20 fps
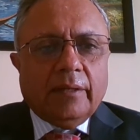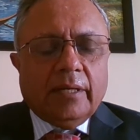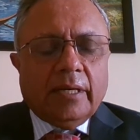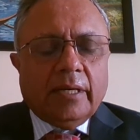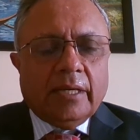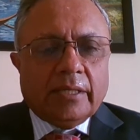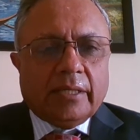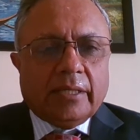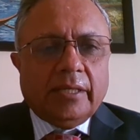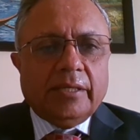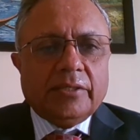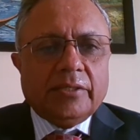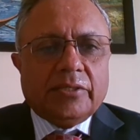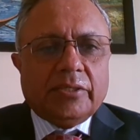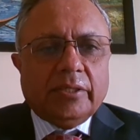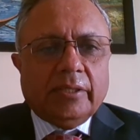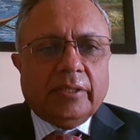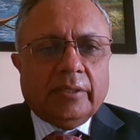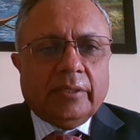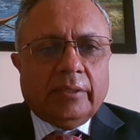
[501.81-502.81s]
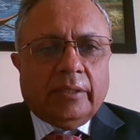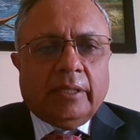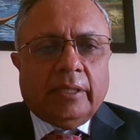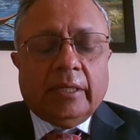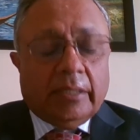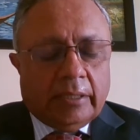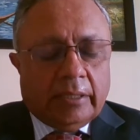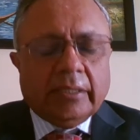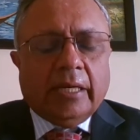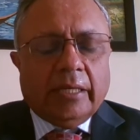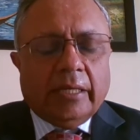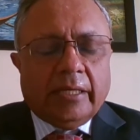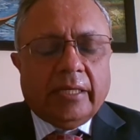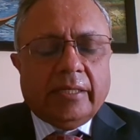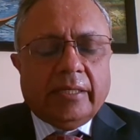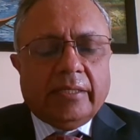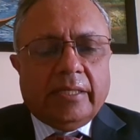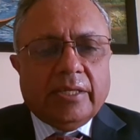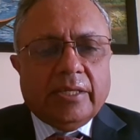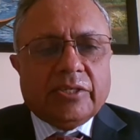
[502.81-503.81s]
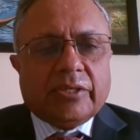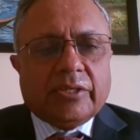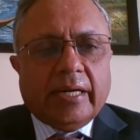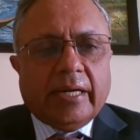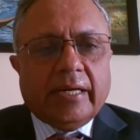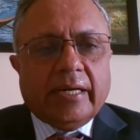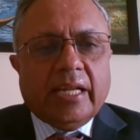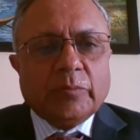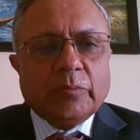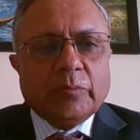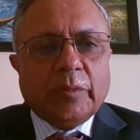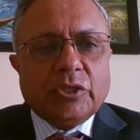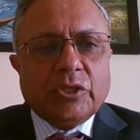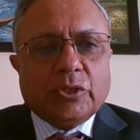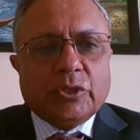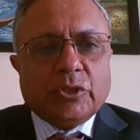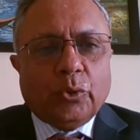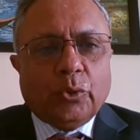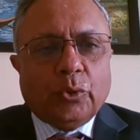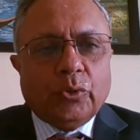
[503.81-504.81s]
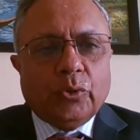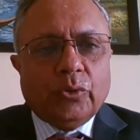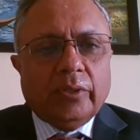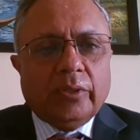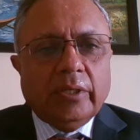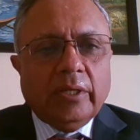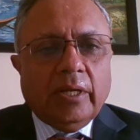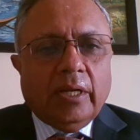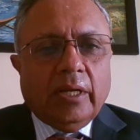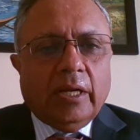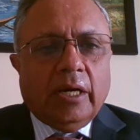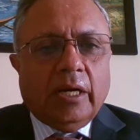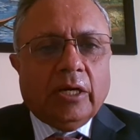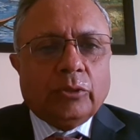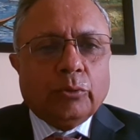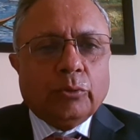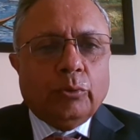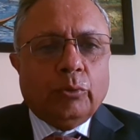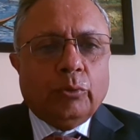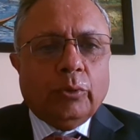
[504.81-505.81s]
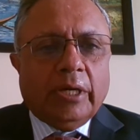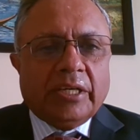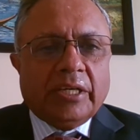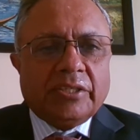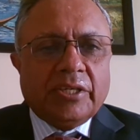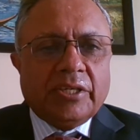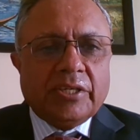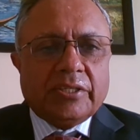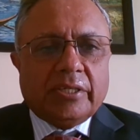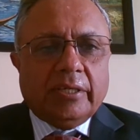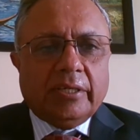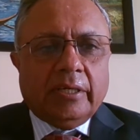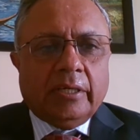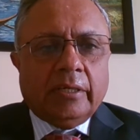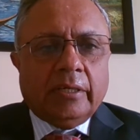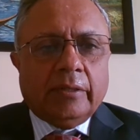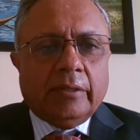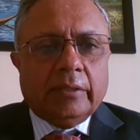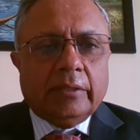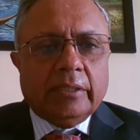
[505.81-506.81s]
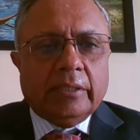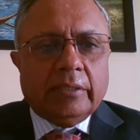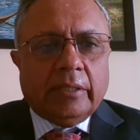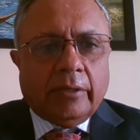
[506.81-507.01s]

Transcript: Increase, uh, in, indeed, this trend has been shown uh, to exist uh,